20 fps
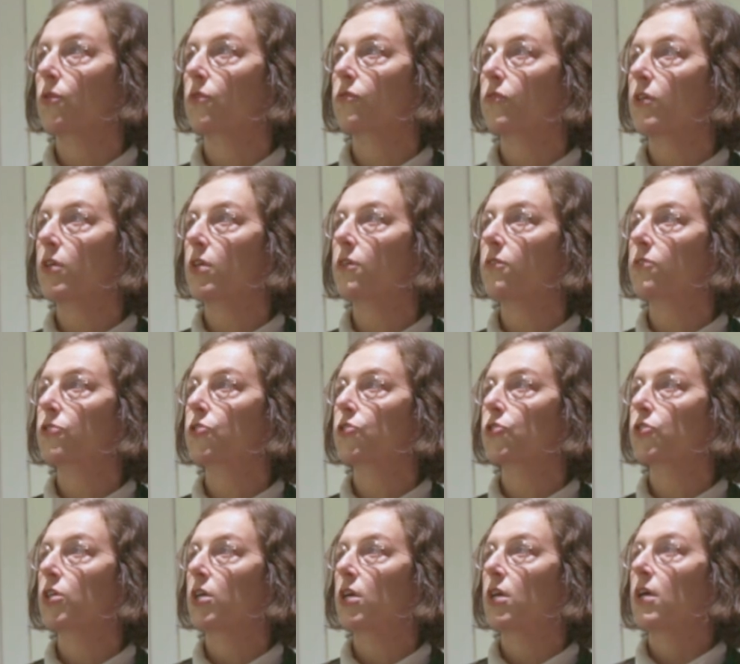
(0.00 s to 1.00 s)
of
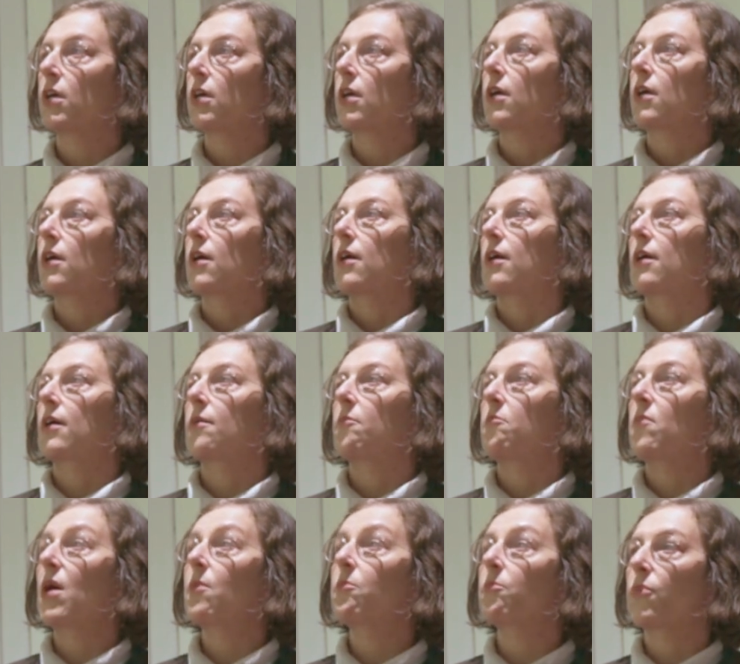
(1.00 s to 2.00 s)
each
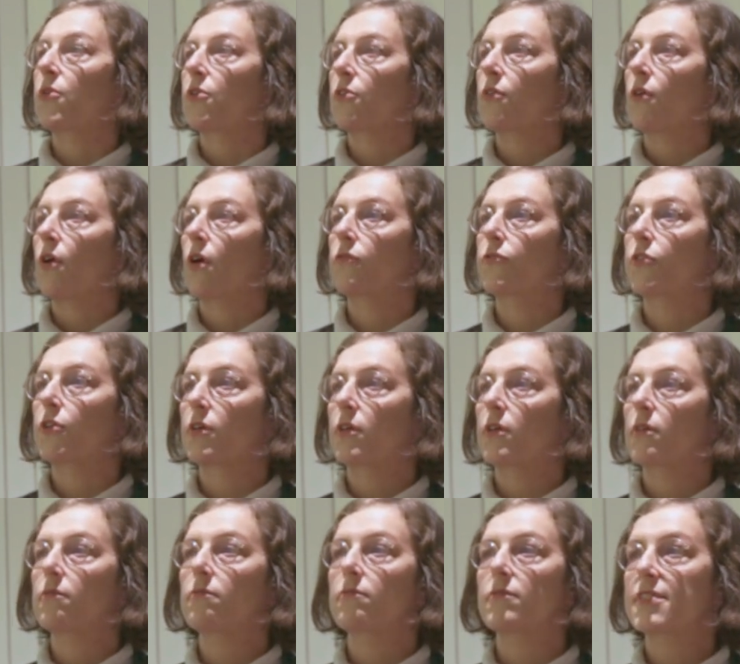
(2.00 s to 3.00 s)
member of
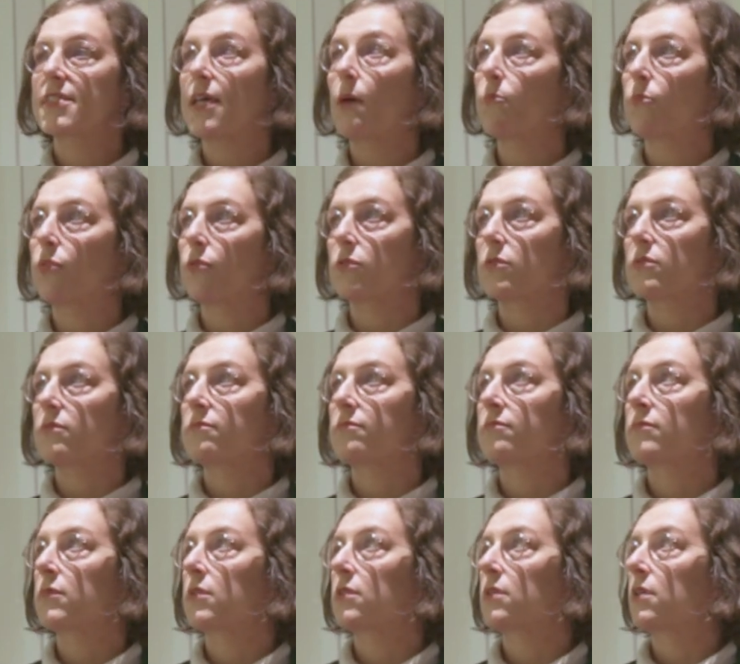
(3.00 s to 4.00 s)
the sample.
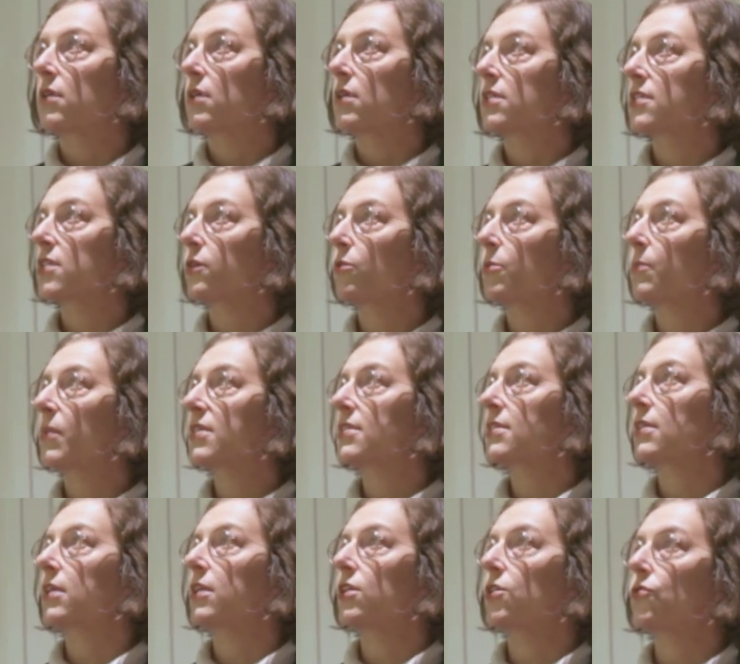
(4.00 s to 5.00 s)
So we
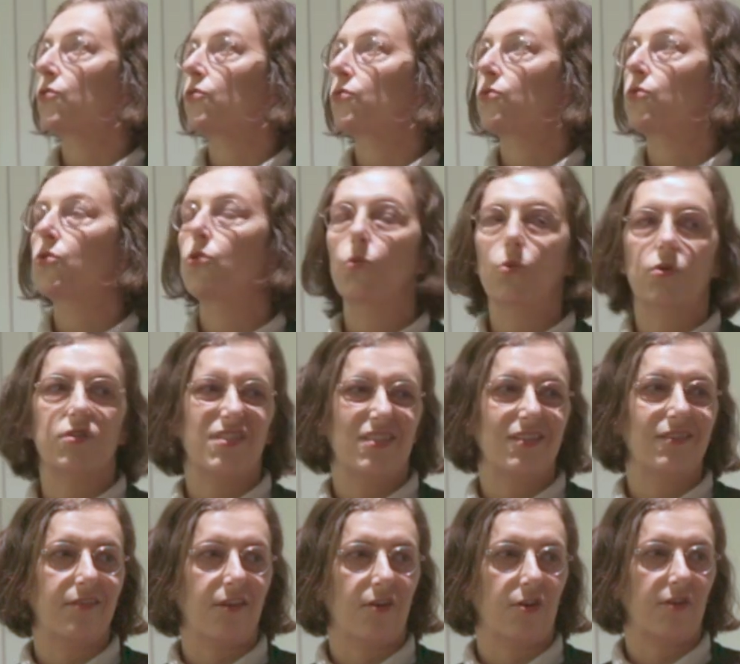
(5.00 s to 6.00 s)
basically knew who was
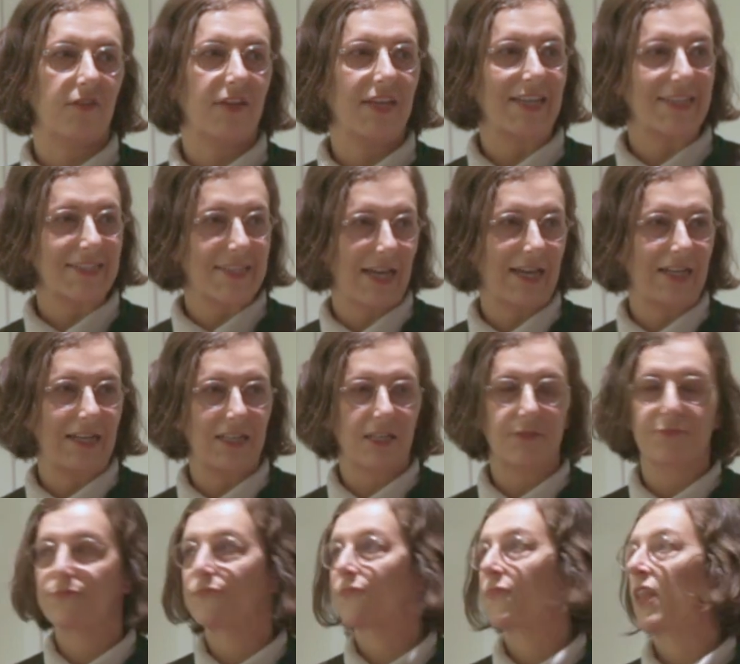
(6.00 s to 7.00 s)
in there, exactly.
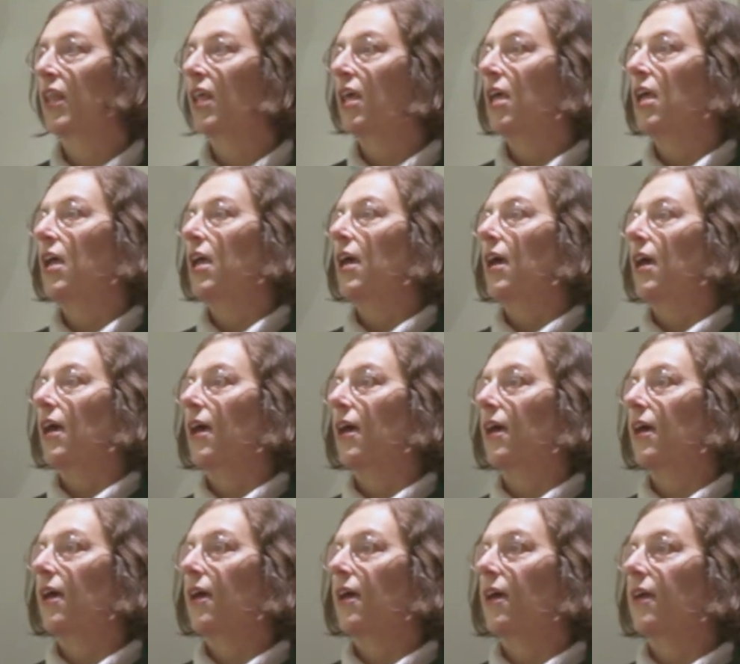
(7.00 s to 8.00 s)

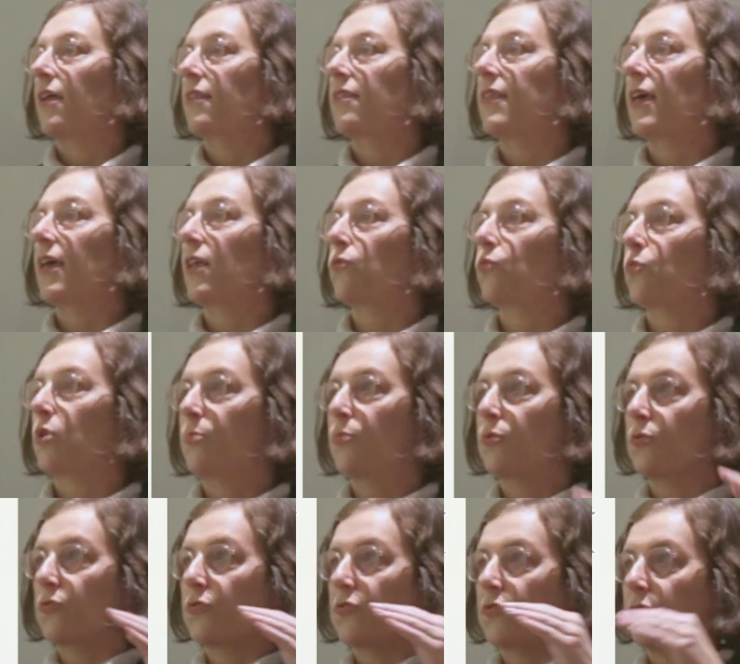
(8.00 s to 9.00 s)
Then we
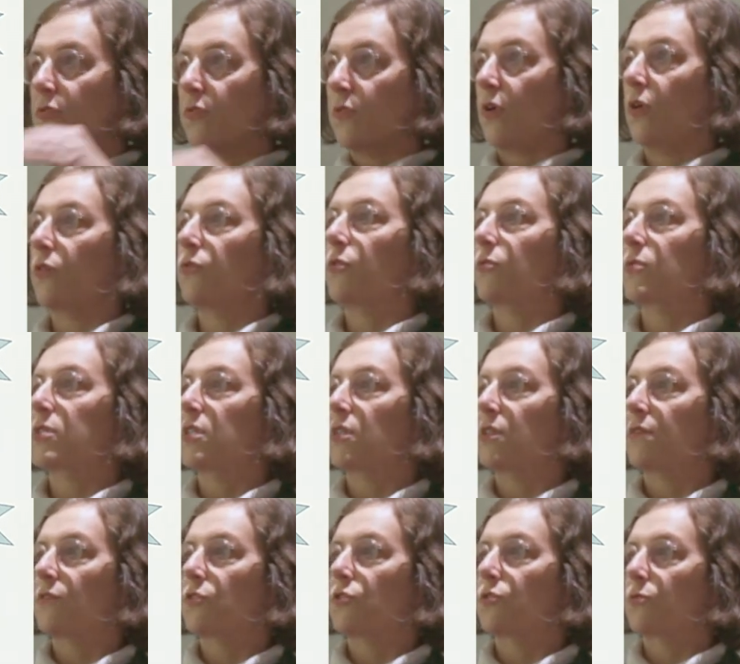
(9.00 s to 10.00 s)
put all those
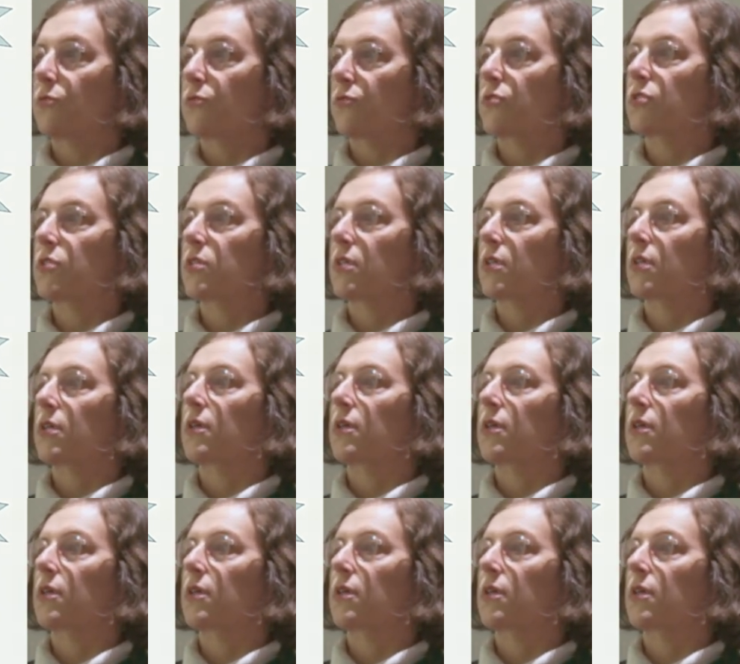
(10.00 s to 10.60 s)
individuals